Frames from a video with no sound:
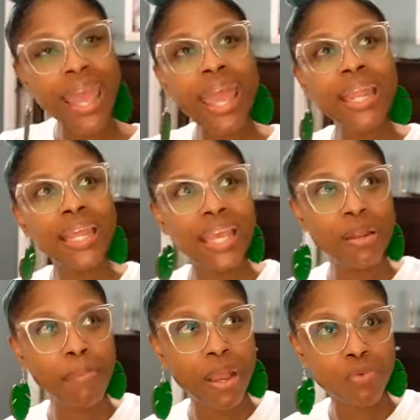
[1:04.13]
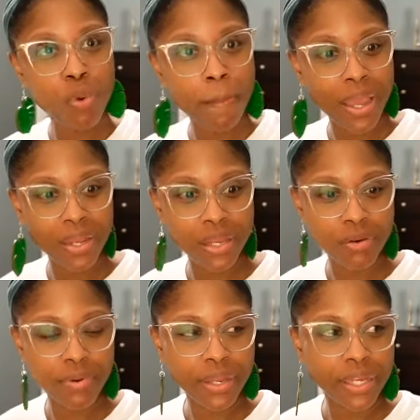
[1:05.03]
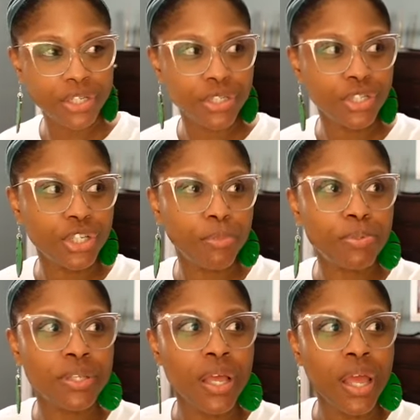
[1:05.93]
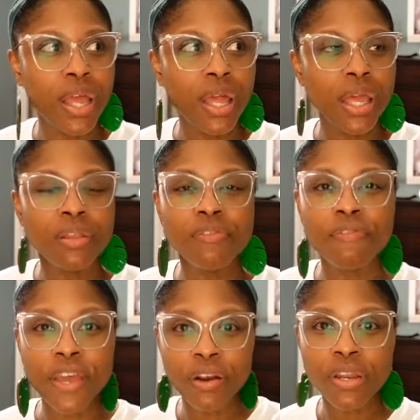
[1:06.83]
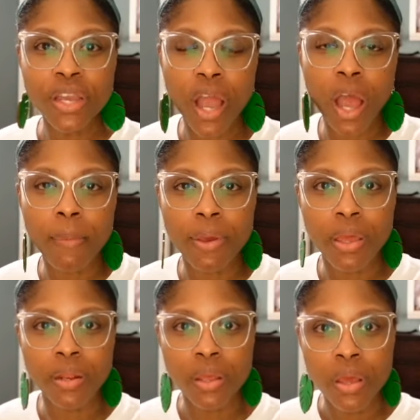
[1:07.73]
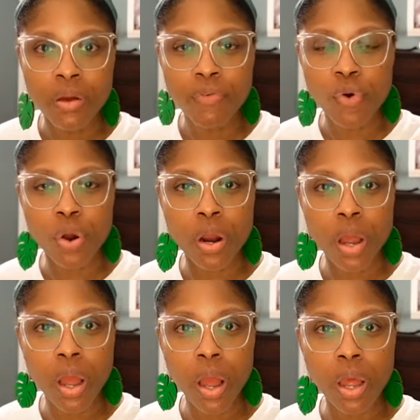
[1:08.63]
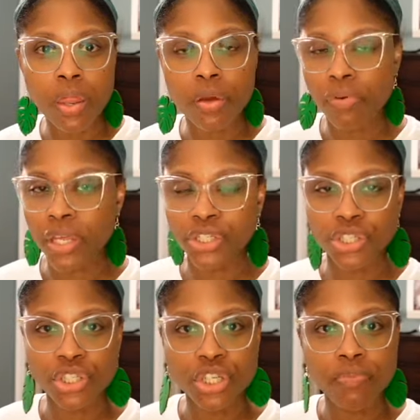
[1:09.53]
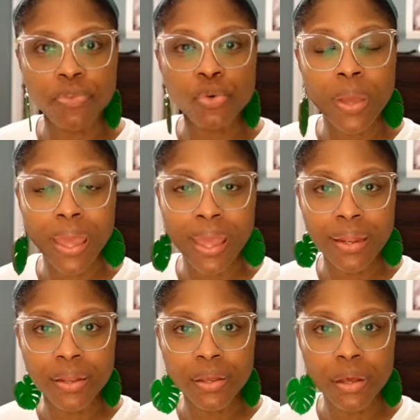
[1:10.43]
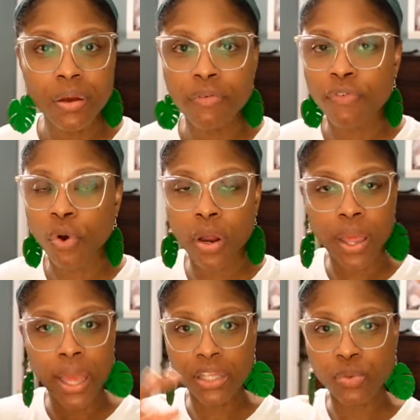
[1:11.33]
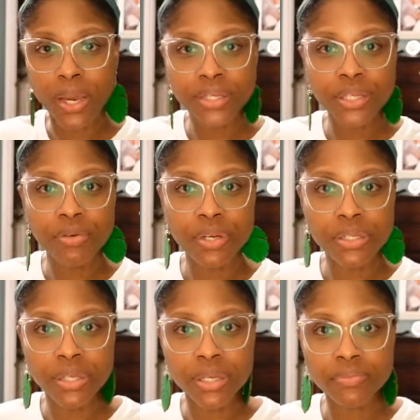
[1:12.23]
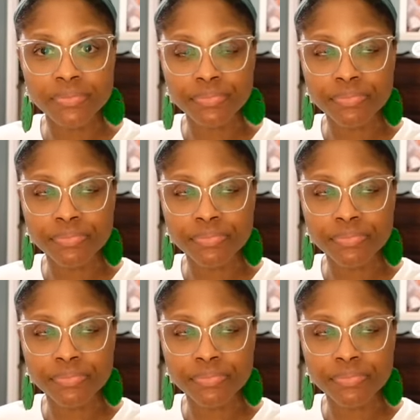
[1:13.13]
and in my romantic relationships, it is very common for the relationship to end for XYZ reason,